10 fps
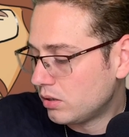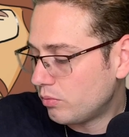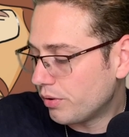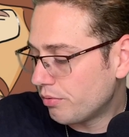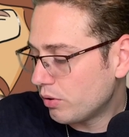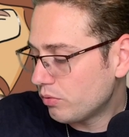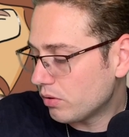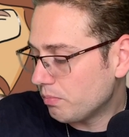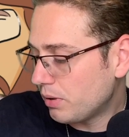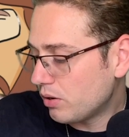We're thrilled
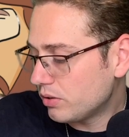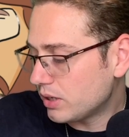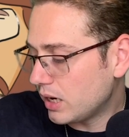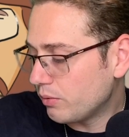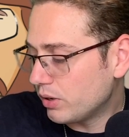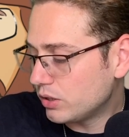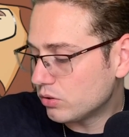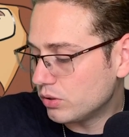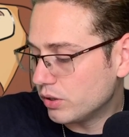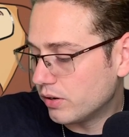that part of the daily
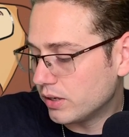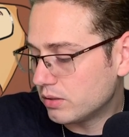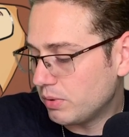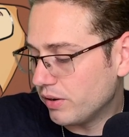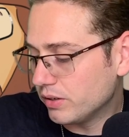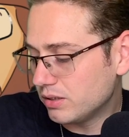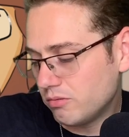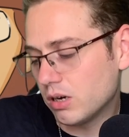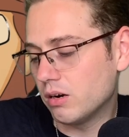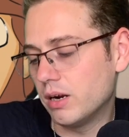ritual you can experience it.
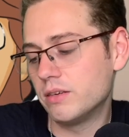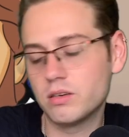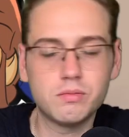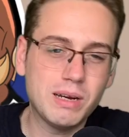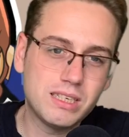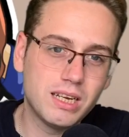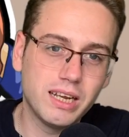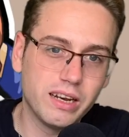Right. So it's basically a